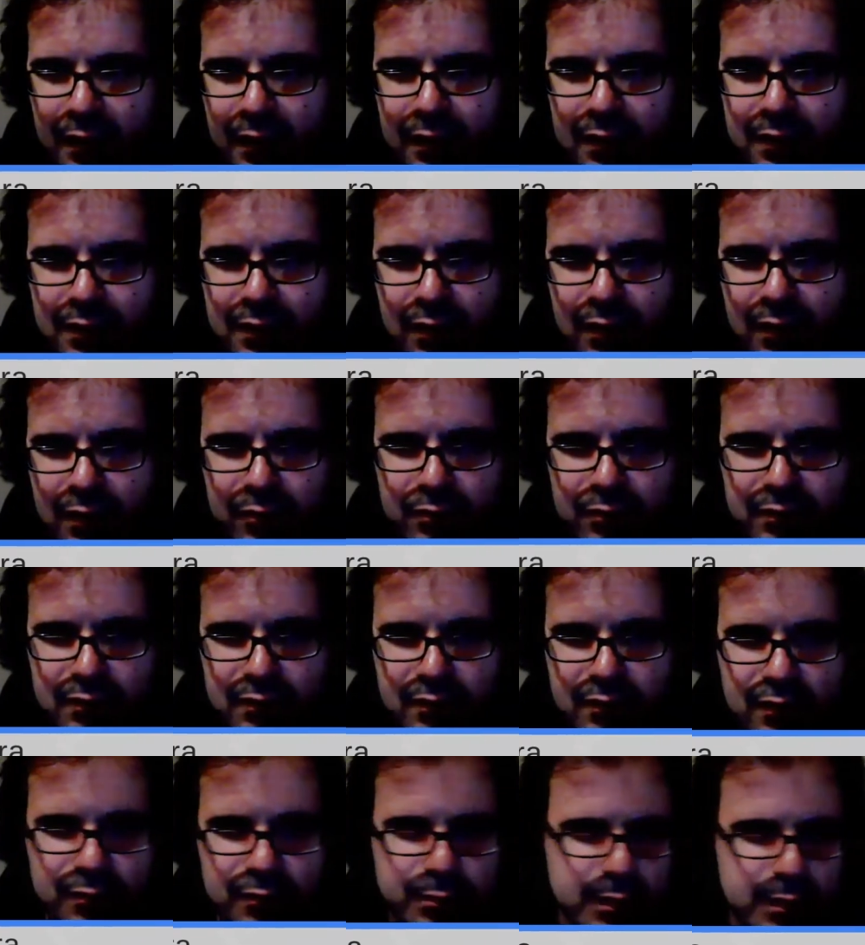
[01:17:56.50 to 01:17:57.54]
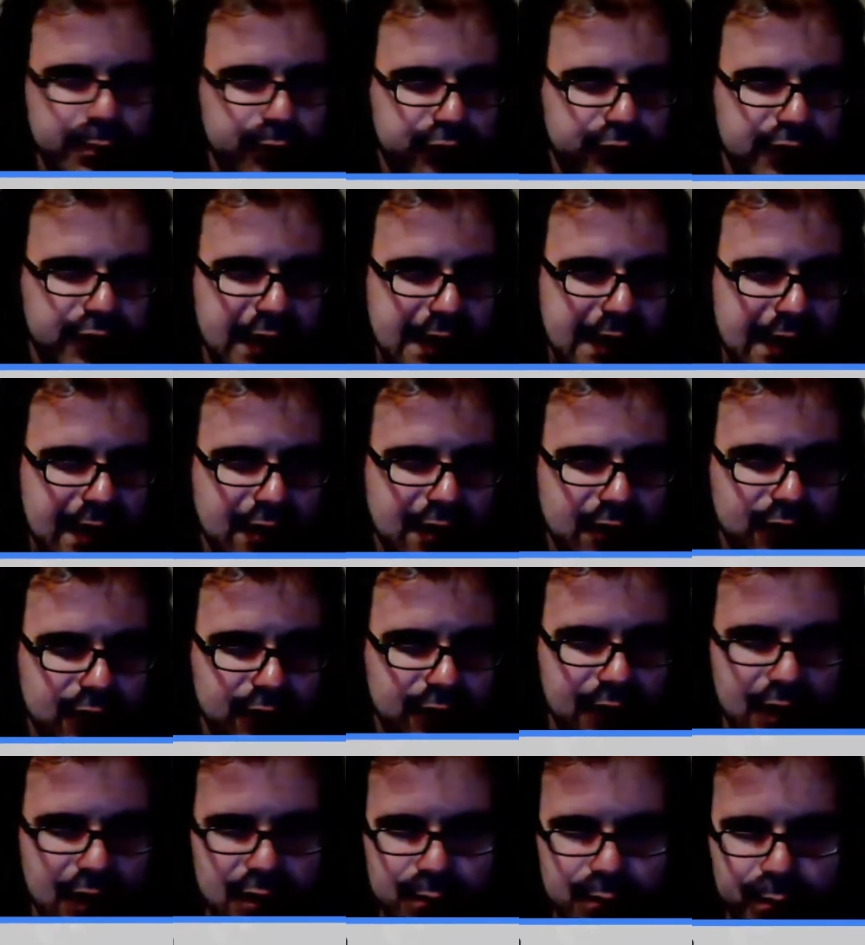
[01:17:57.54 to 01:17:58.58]
there's people saying the
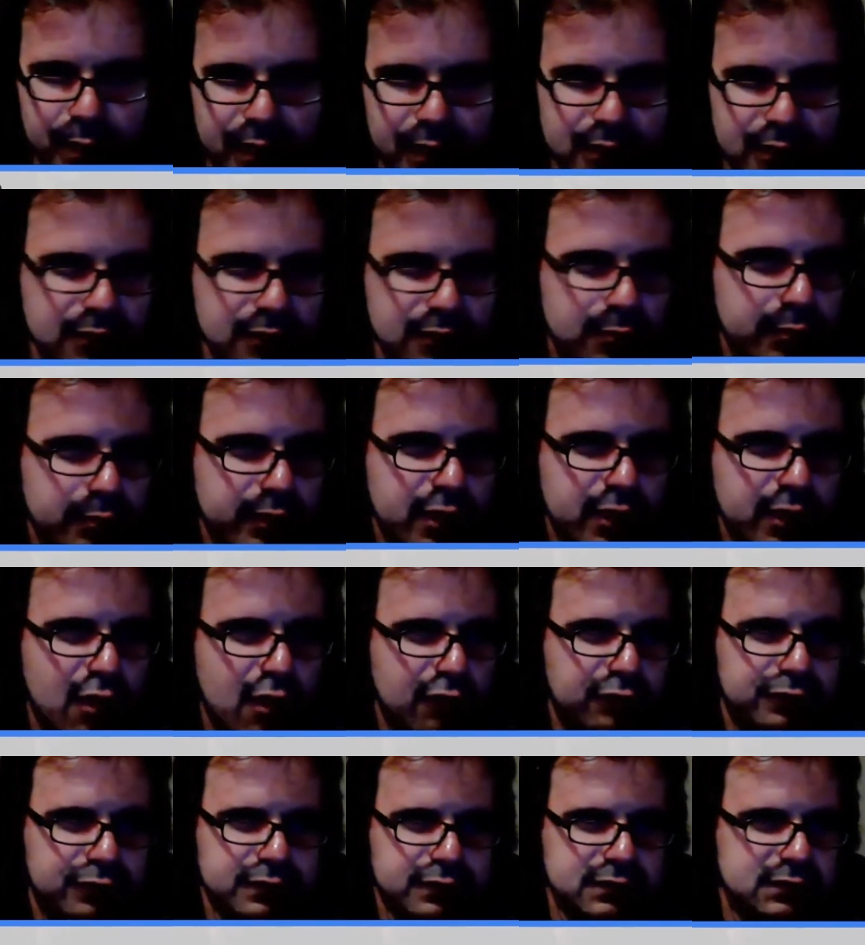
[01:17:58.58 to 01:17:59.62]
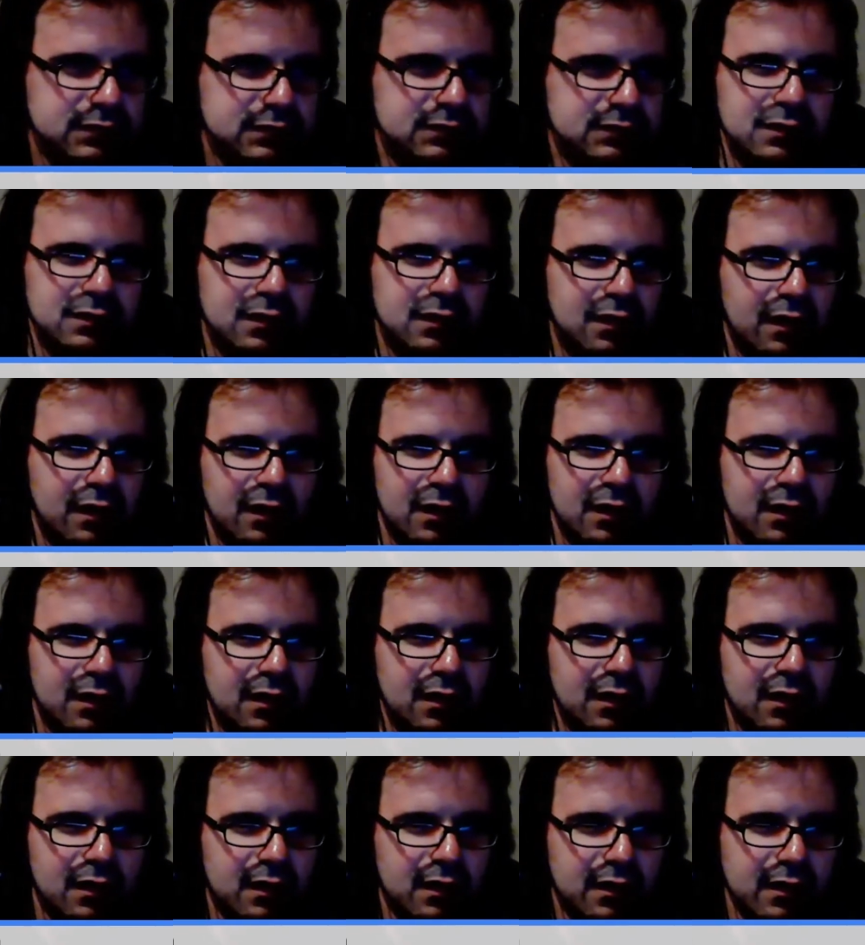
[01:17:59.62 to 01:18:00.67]
NSA paid somebody off, and
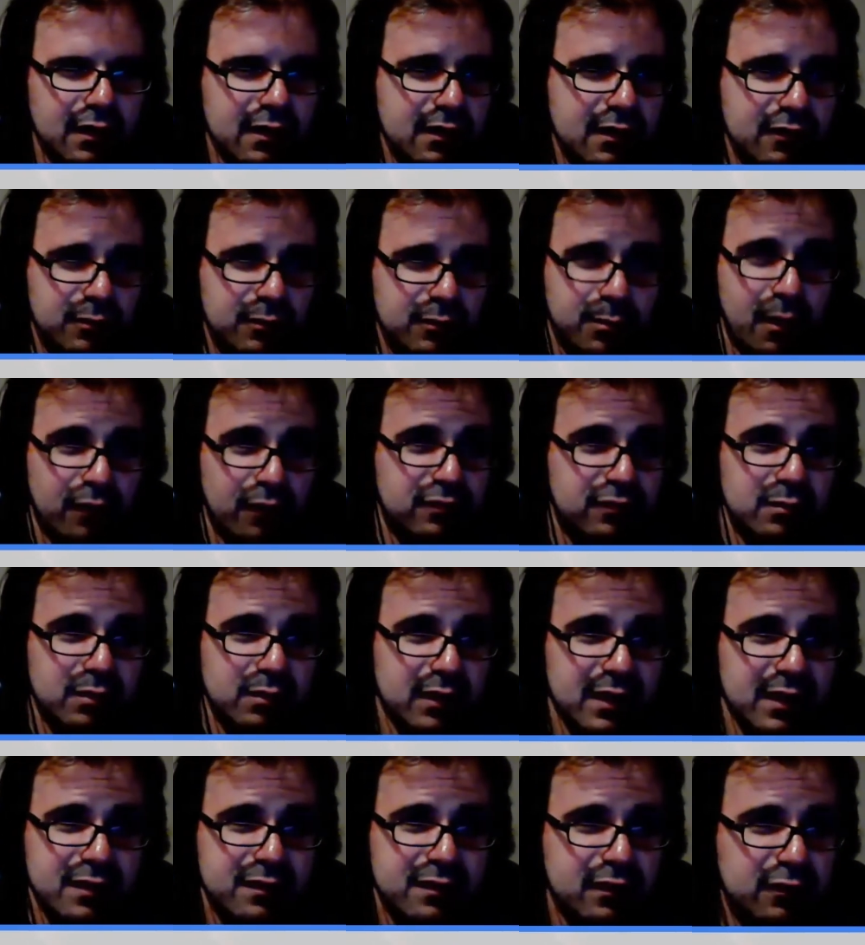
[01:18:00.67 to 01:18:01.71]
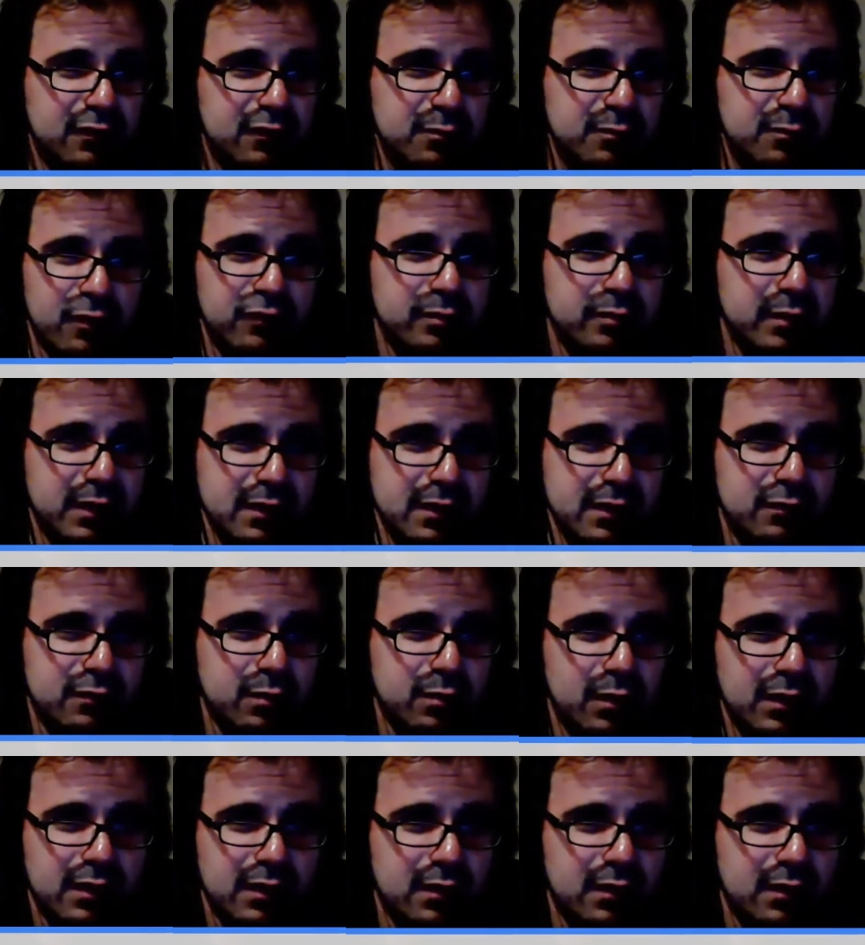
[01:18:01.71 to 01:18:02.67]
it's possible. Anything's possible in this world.